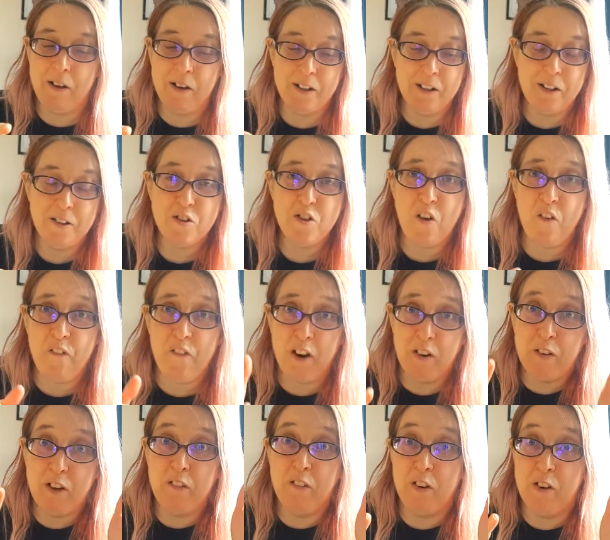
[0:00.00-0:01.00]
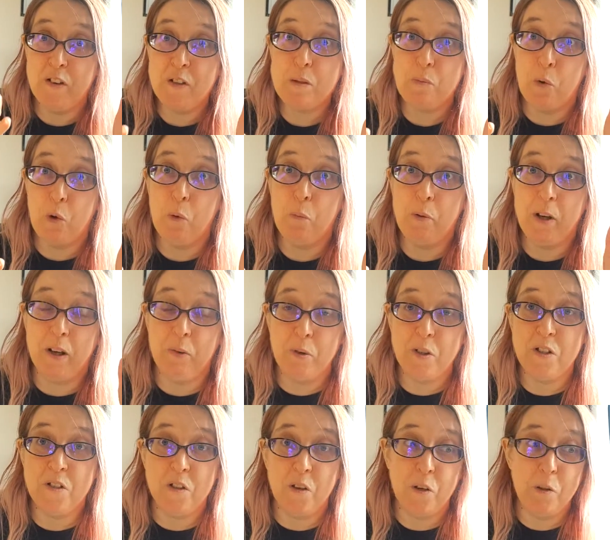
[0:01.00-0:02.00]
and there's a very, very small bit
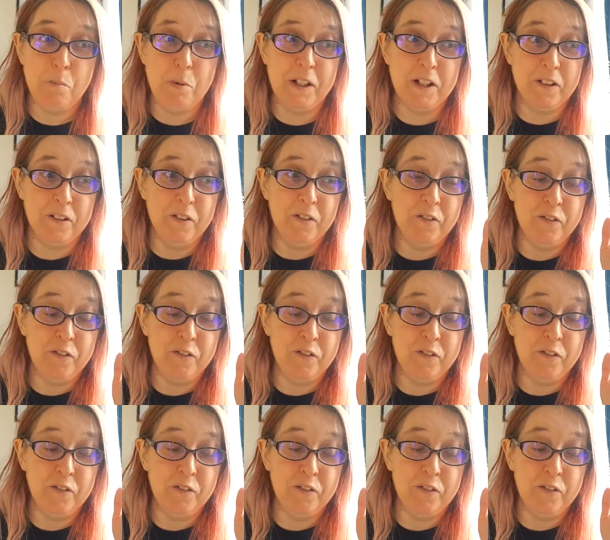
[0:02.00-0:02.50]
which is only big enough